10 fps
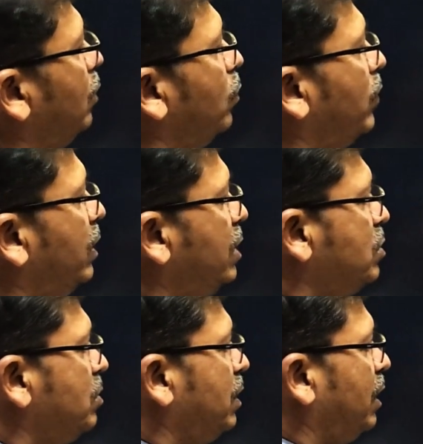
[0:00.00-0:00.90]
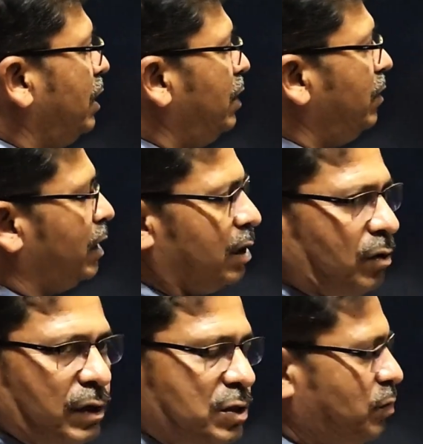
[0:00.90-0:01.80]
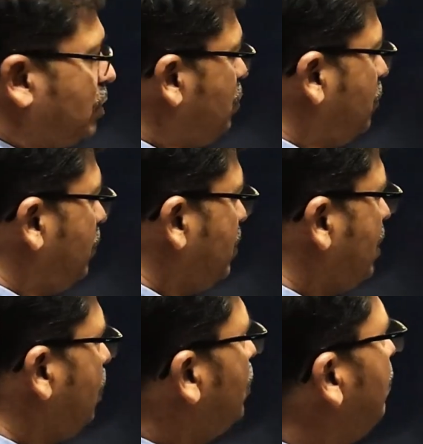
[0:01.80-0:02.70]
one is negative, another one is positive. First term on the